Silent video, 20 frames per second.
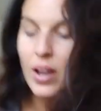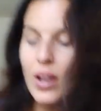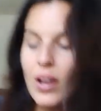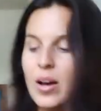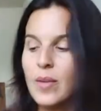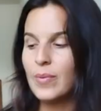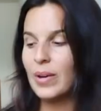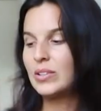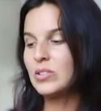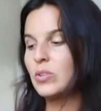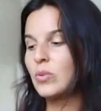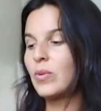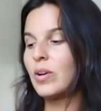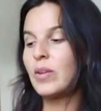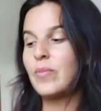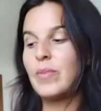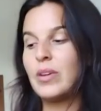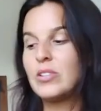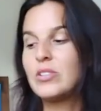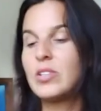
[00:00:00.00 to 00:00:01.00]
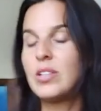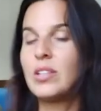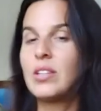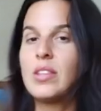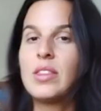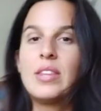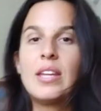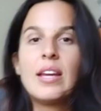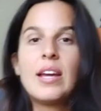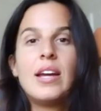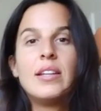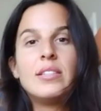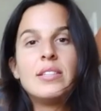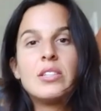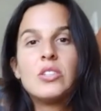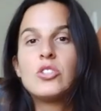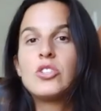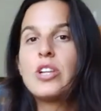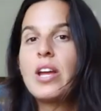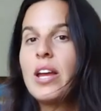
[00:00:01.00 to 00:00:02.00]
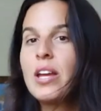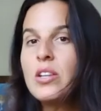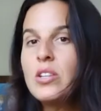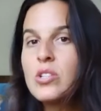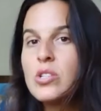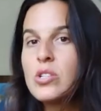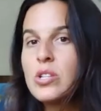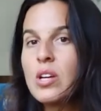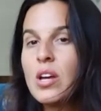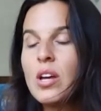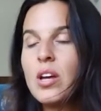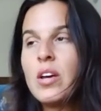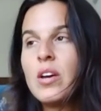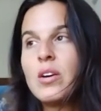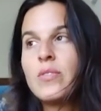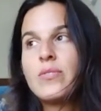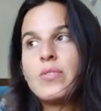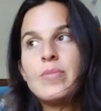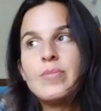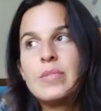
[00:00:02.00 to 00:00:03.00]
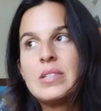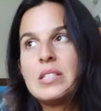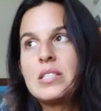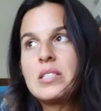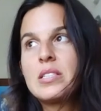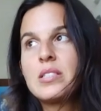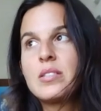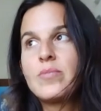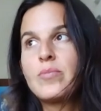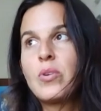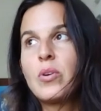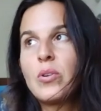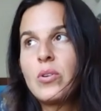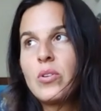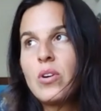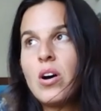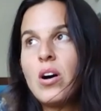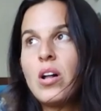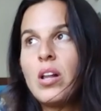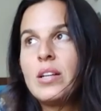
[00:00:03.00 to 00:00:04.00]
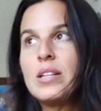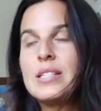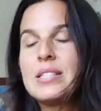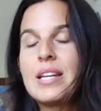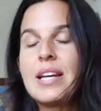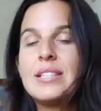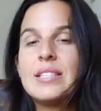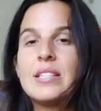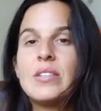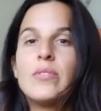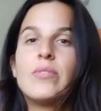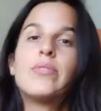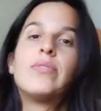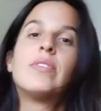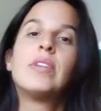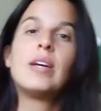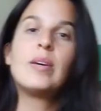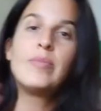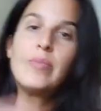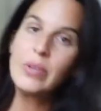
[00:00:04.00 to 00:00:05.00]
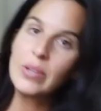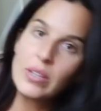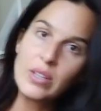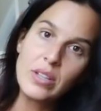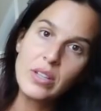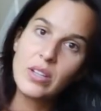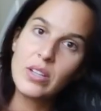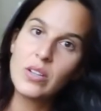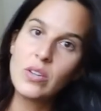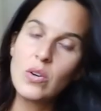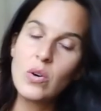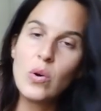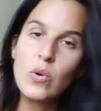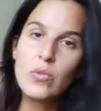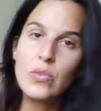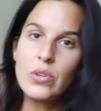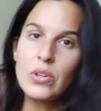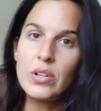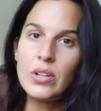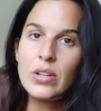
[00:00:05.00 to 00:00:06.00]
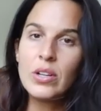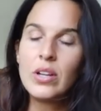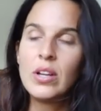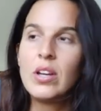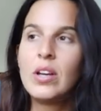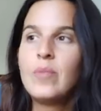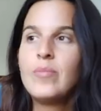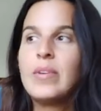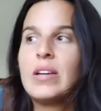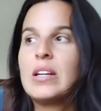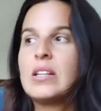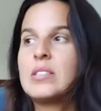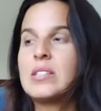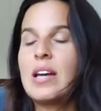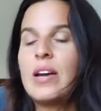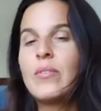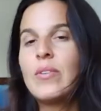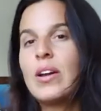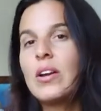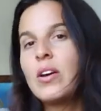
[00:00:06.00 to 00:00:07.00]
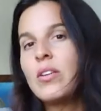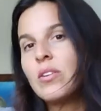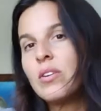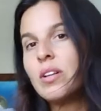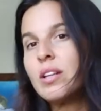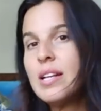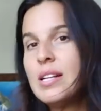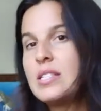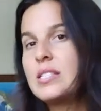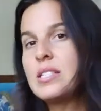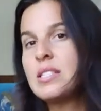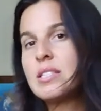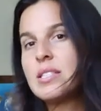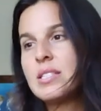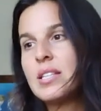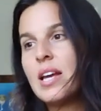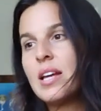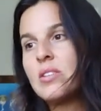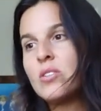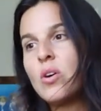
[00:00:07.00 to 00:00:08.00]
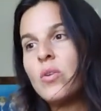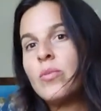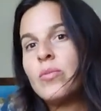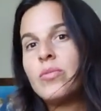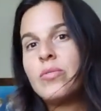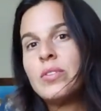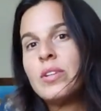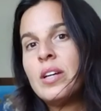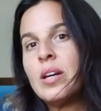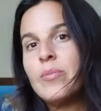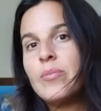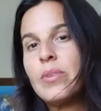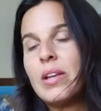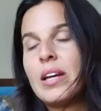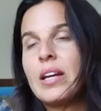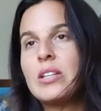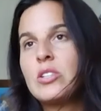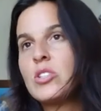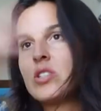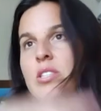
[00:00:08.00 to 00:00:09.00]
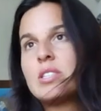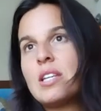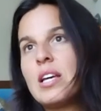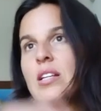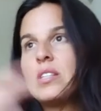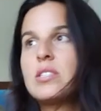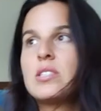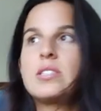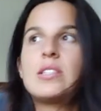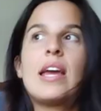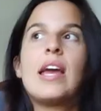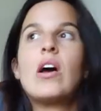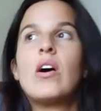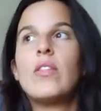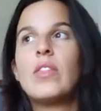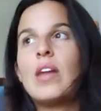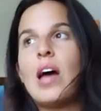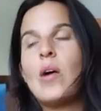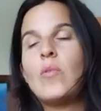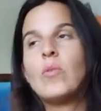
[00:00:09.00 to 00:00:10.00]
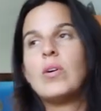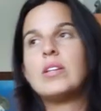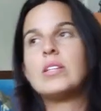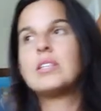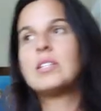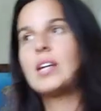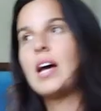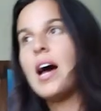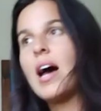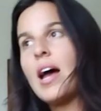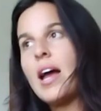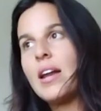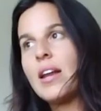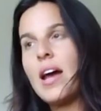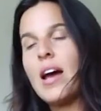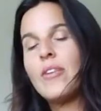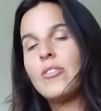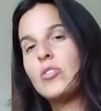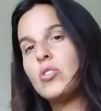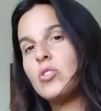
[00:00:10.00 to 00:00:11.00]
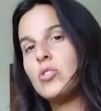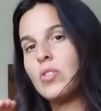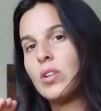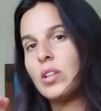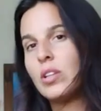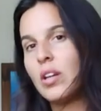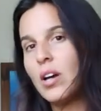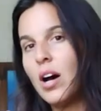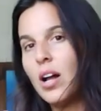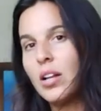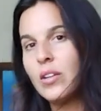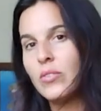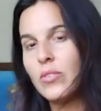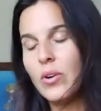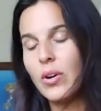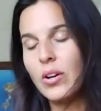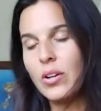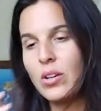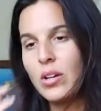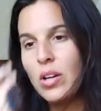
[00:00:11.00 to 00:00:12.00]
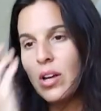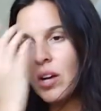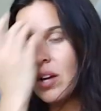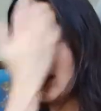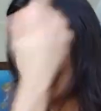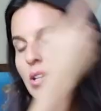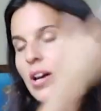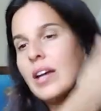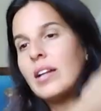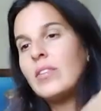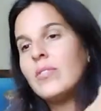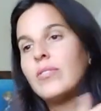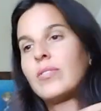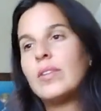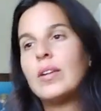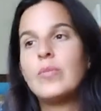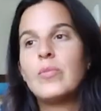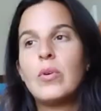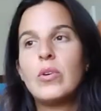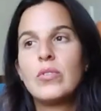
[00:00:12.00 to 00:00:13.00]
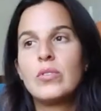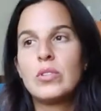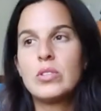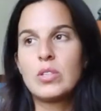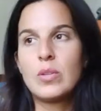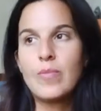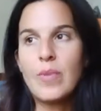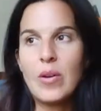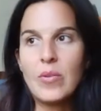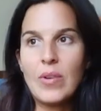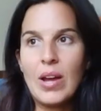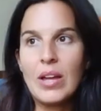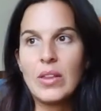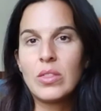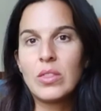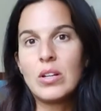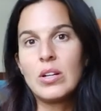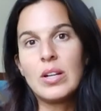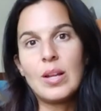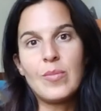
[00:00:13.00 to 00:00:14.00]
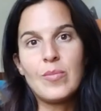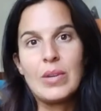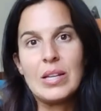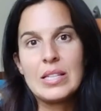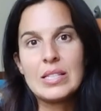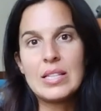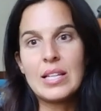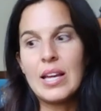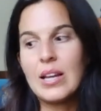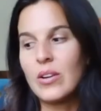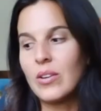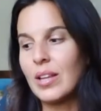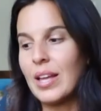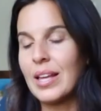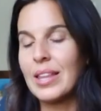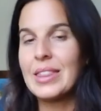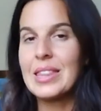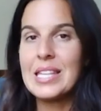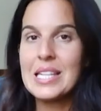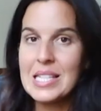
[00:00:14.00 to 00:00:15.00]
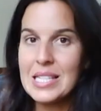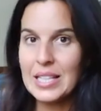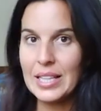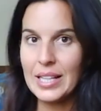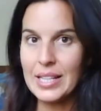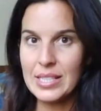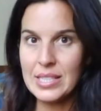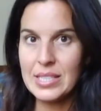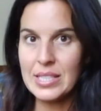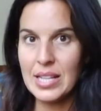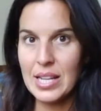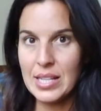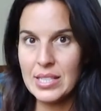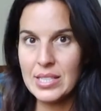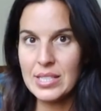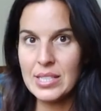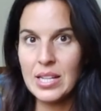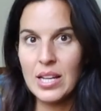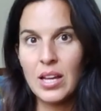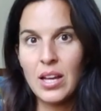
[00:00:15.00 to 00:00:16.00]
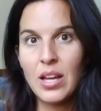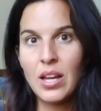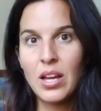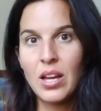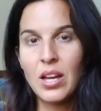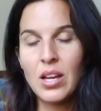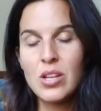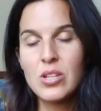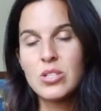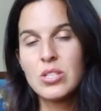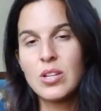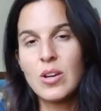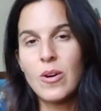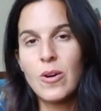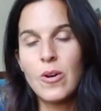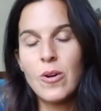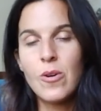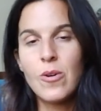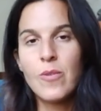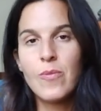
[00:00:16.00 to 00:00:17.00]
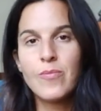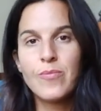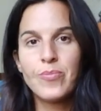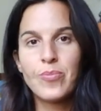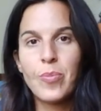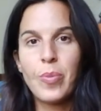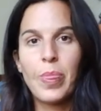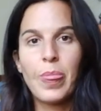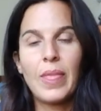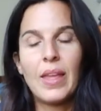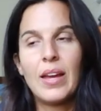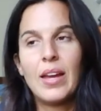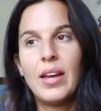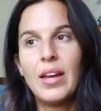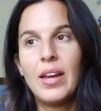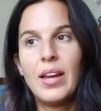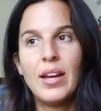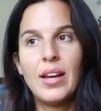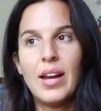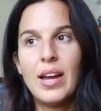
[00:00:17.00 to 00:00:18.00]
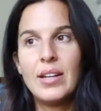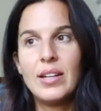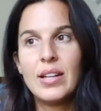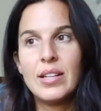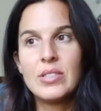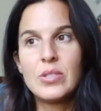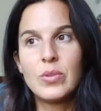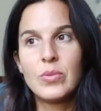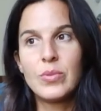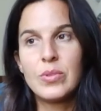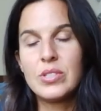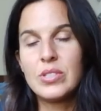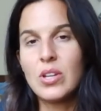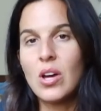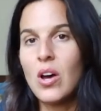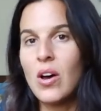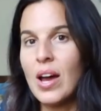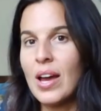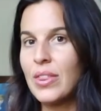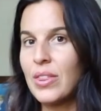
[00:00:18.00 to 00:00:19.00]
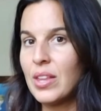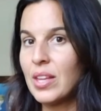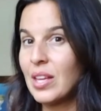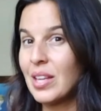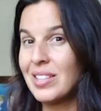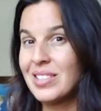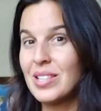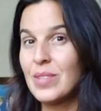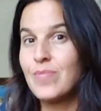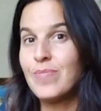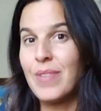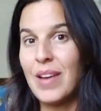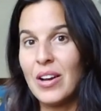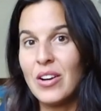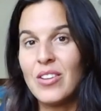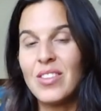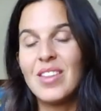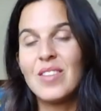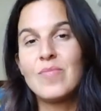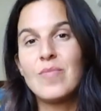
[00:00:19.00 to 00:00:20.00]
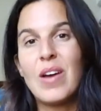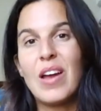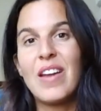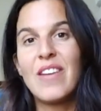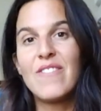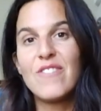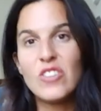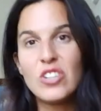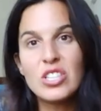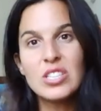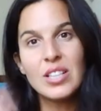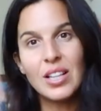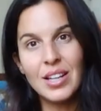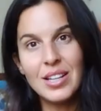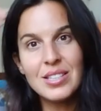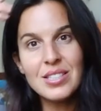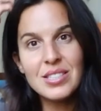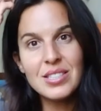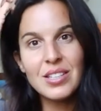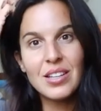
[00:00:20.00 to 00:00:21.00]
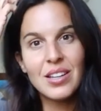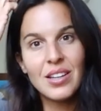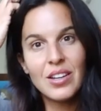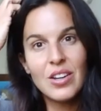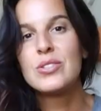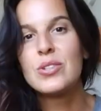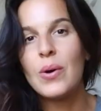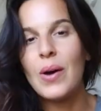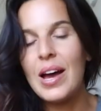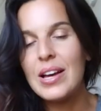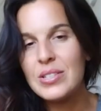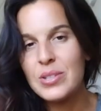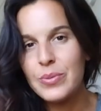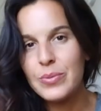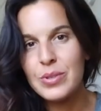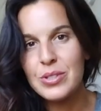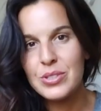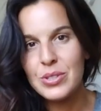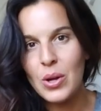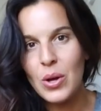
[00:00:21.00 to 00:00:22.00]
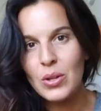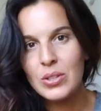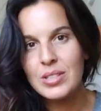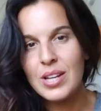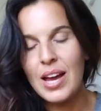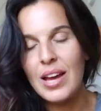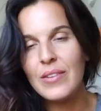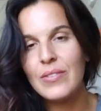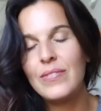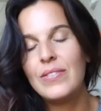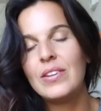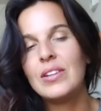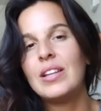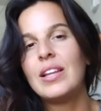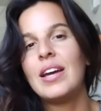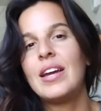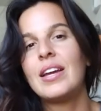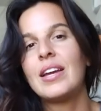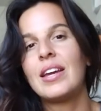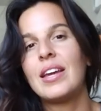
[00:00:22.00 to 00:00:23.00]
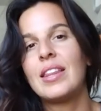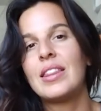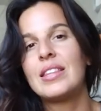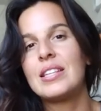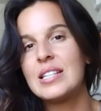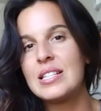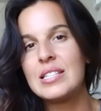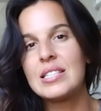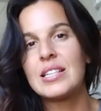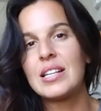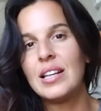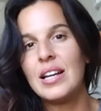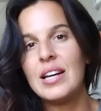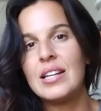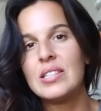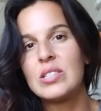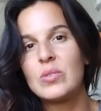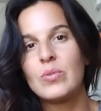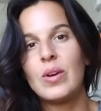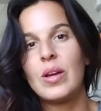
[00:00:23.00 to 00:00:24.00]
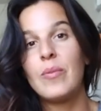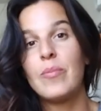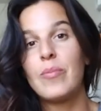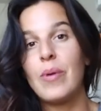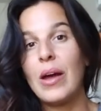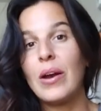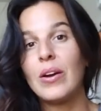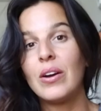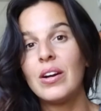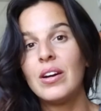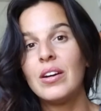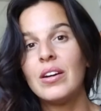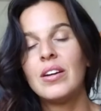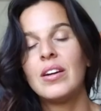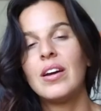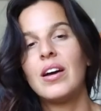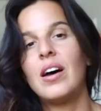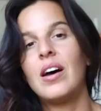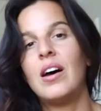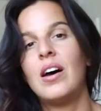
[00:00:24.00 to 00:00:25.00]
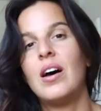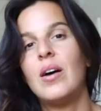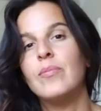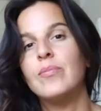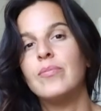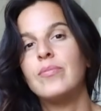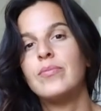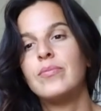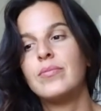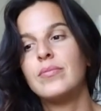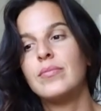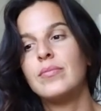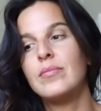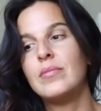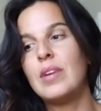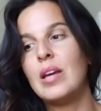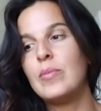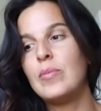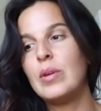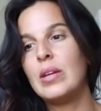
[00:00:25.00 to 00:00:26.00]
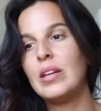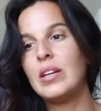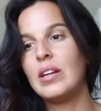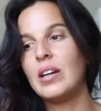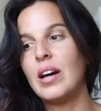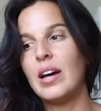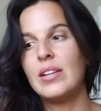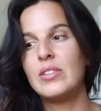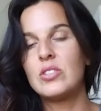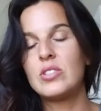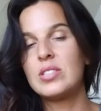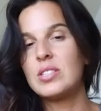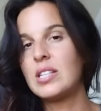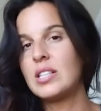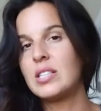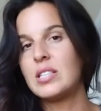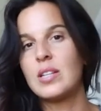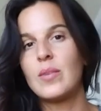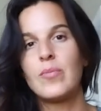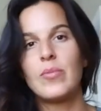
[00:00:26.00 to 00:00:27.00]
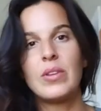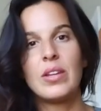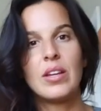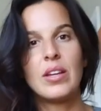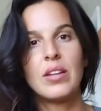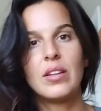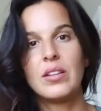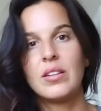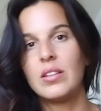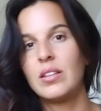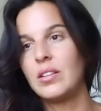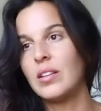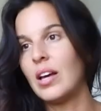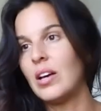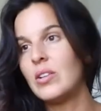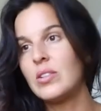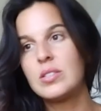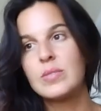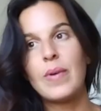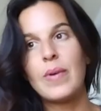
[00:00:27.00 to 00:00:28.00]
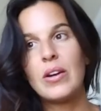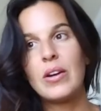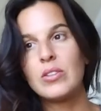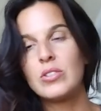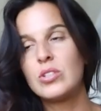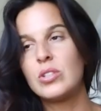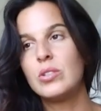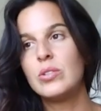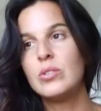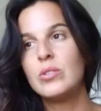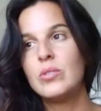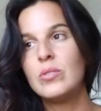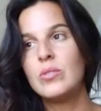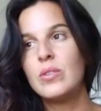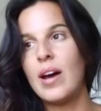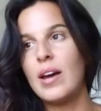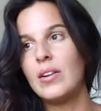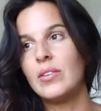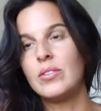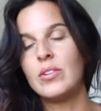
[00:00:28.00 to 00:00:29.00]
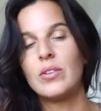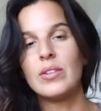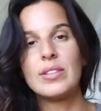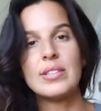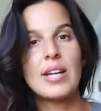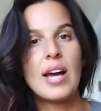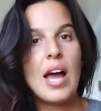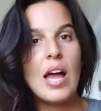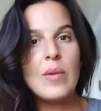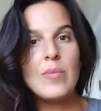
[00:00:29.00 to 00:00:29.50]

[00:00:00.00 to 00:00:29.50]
Um, I do want to mention the thing I did change from this protocol is I didn't flip over because I read other cleanses say don't flip. Like it just says stay on that one side after you drink the olive oil. So I didn't flip over to my right 30 minutes later like this cleanse says. So, and as a result, I think it did better than my first cleanse. So as a result, I feel like this cleanse went better. Um, maybe I just did something else better too. I don't know.